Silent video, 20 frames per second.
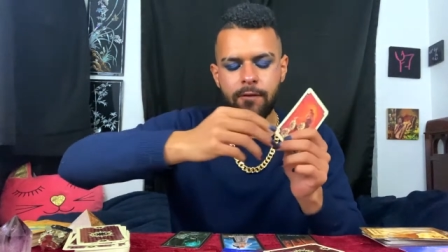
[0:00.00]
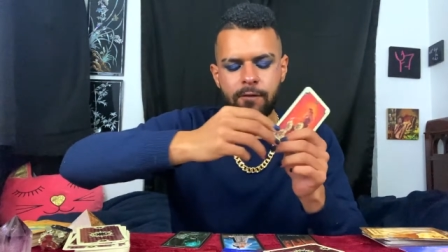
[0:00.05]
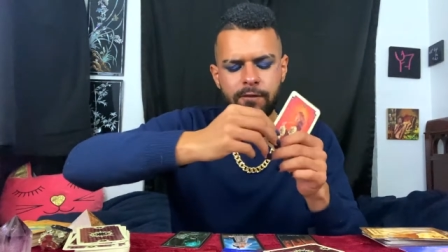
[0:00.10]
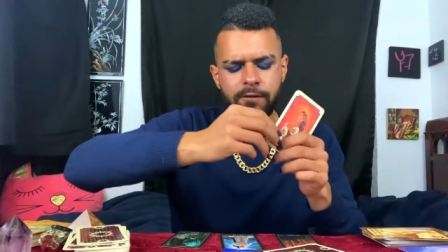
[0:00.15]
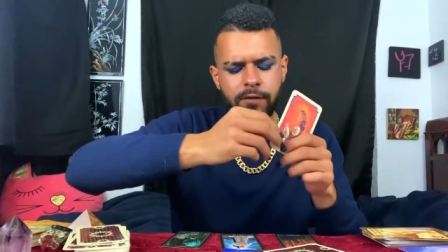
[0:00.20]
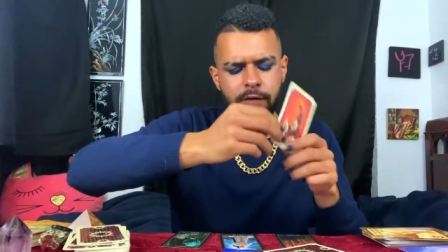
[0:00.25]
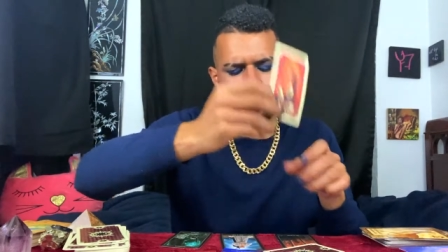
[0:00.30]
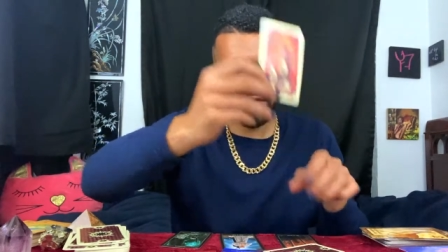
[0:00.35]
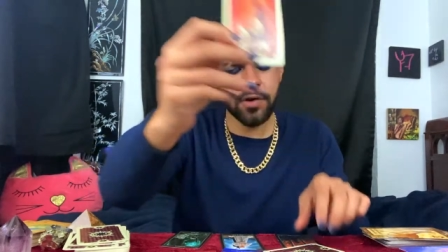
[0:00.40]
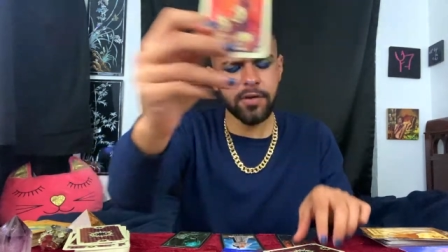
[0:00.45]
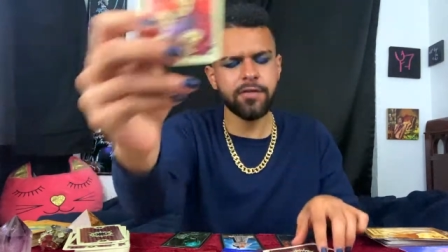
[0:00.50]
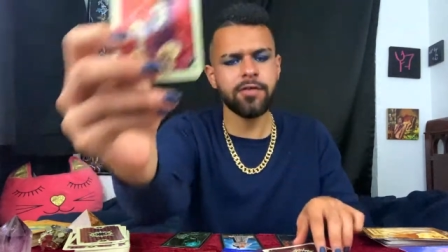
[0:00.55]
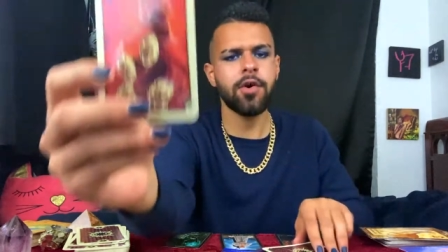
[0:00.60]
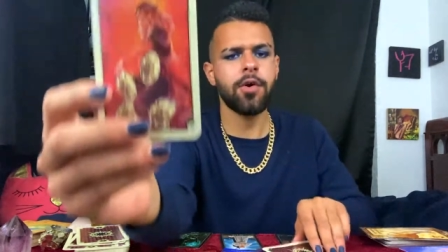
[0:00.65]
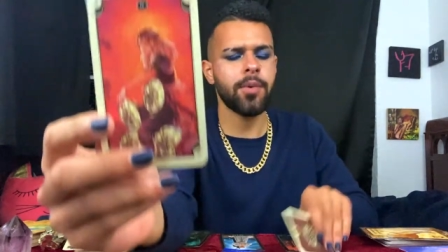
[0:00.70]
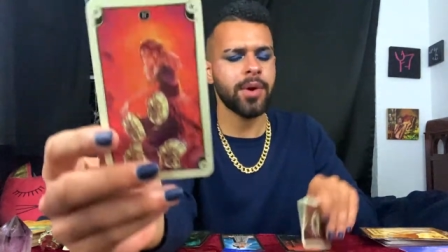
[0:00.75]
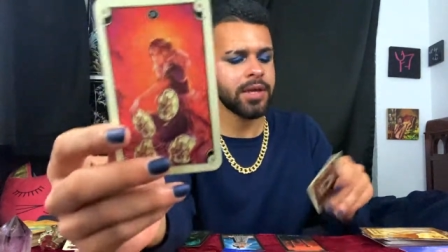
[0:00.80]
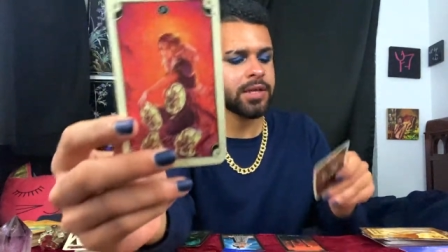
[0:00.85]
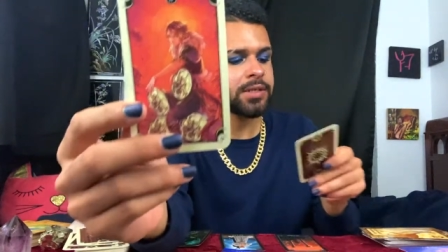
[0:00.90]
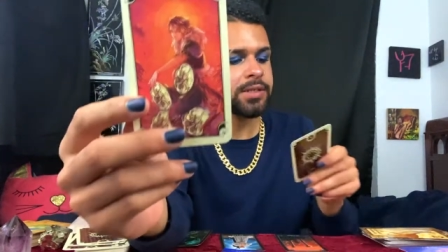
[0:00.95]
Four of
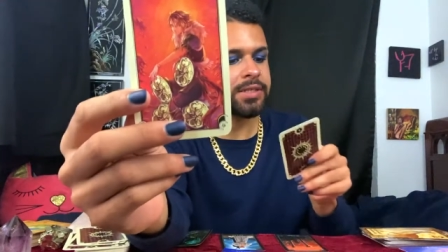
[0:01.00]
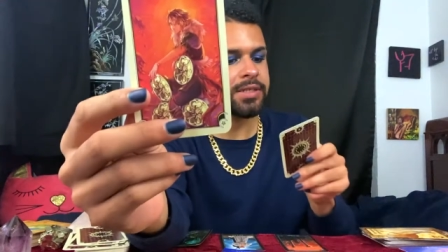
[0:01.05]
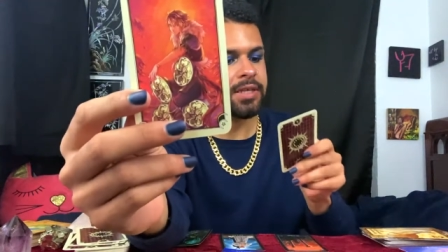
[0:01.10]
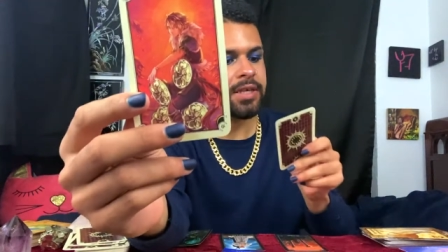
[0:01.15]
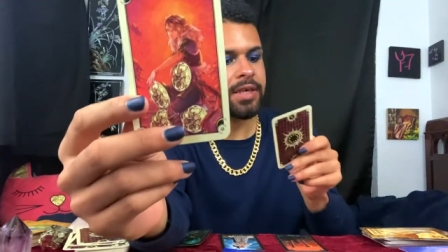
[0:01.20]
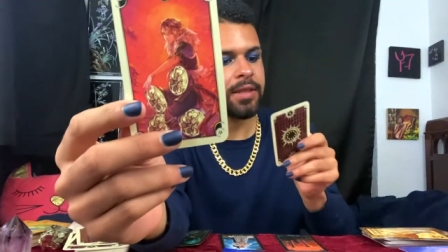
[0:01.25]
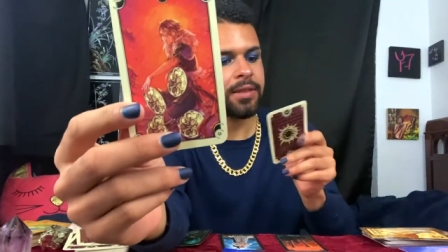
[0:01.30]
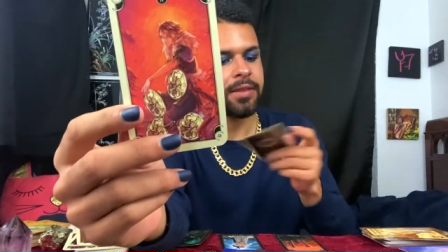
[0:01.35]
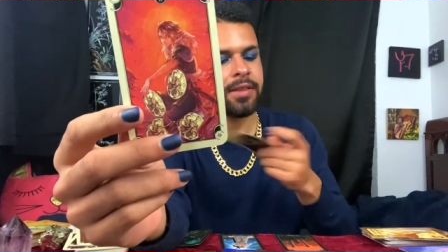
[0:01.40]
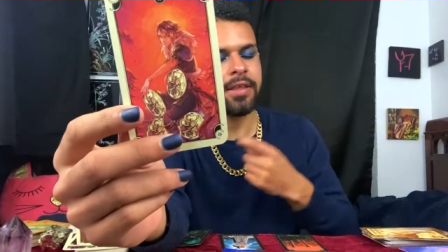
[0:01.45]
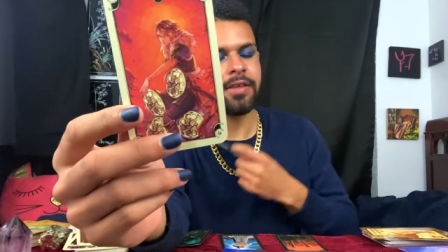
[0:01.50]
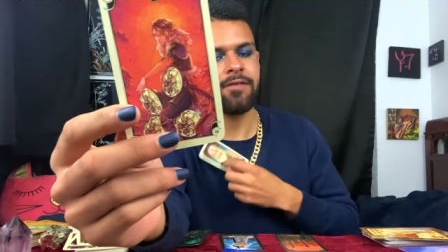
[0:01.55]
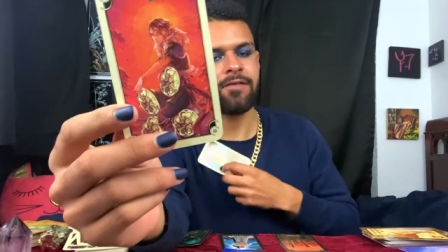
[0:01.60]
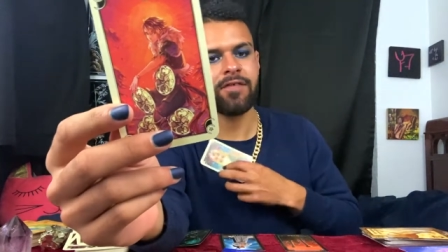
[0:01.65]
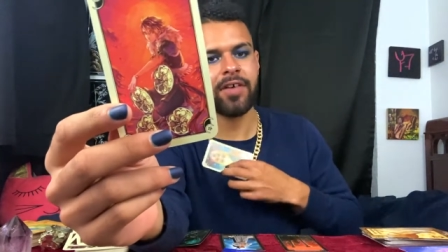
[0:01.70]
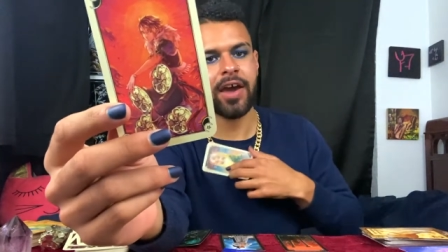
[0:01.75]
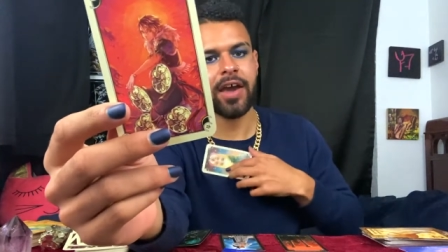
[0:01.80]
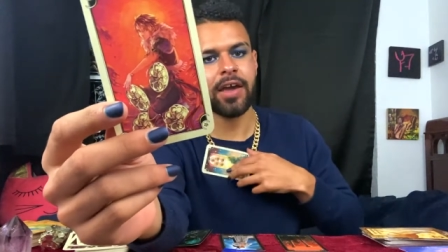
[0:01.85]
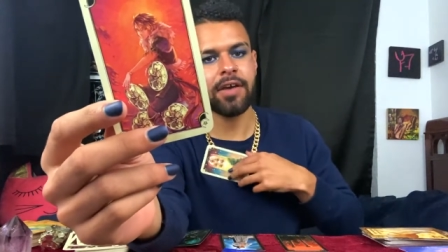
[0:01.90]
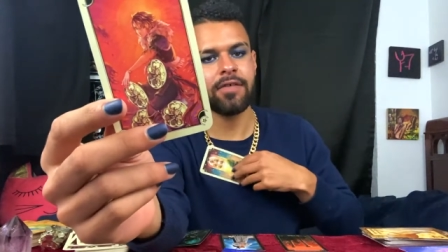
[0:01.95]
Coins and the
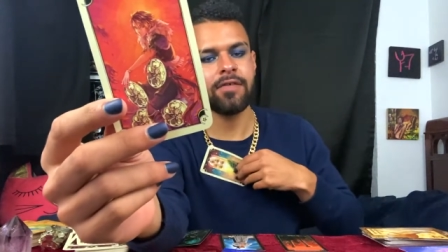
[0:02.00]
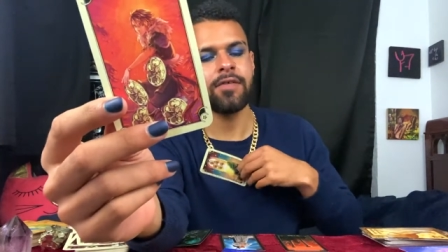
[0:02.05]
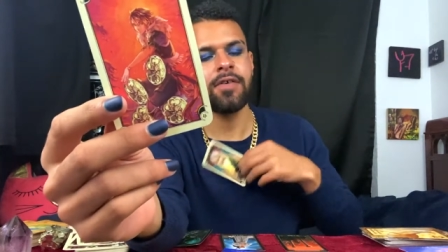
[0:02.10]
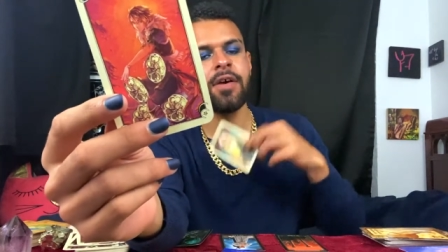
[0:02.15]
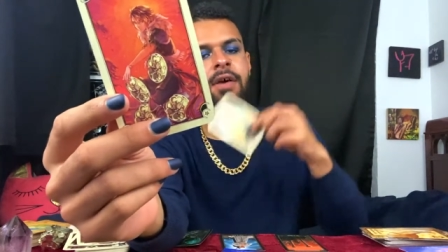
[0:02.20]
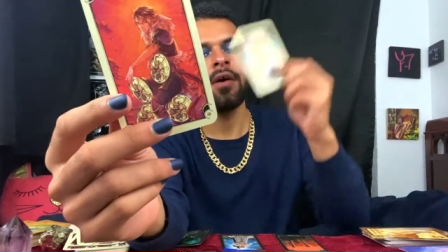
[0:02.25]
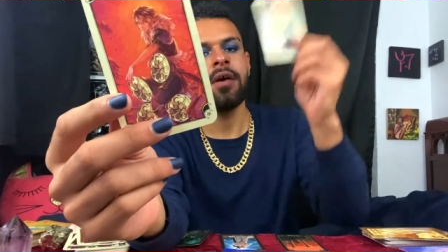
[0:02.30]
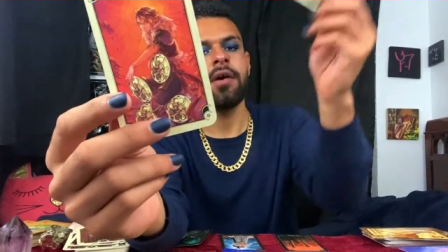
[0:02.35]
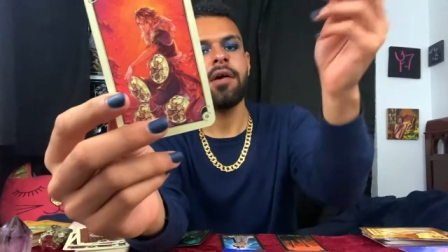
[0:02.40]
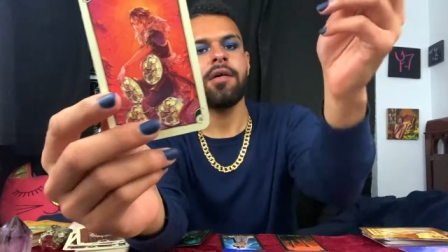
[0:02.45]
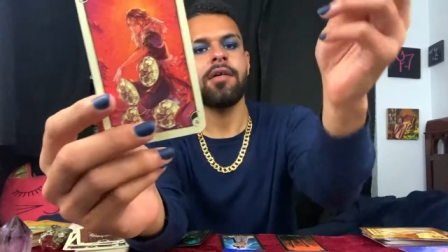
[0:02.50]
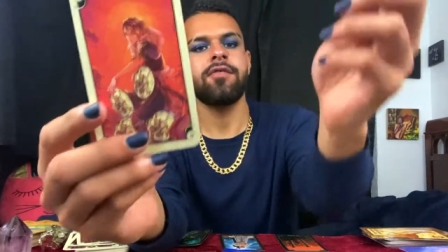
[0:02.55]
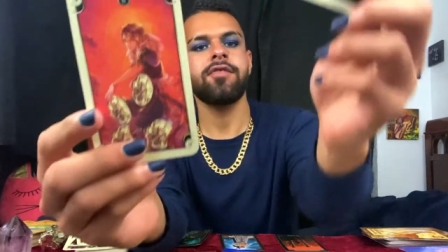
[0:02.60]
Five of